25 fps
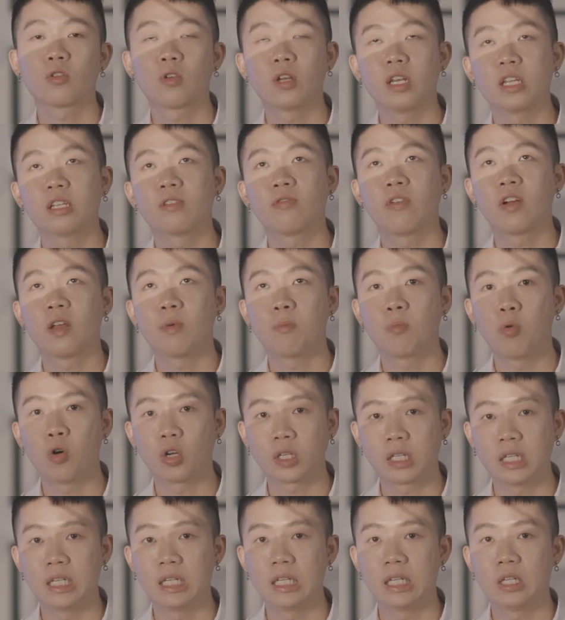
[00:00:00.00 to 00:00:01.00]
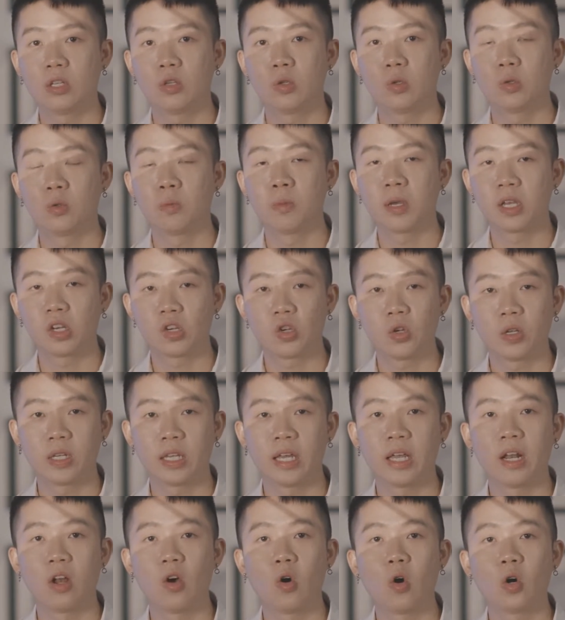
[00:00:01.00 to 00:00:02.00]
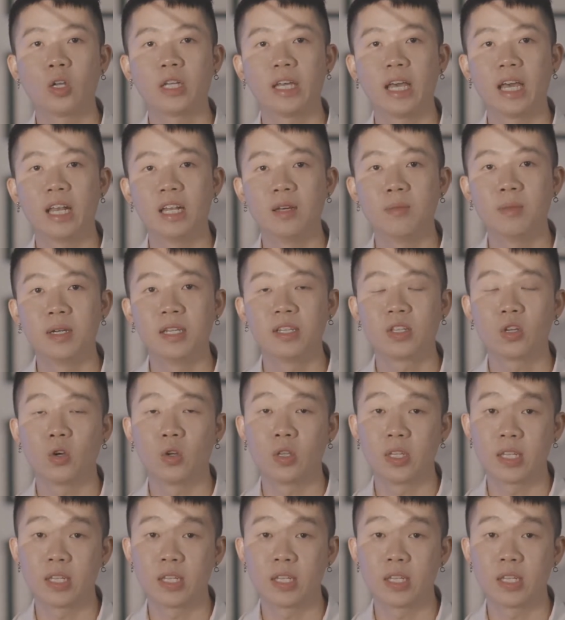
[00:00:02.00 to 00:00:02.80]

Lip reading: it is very important to make sure that all the elements on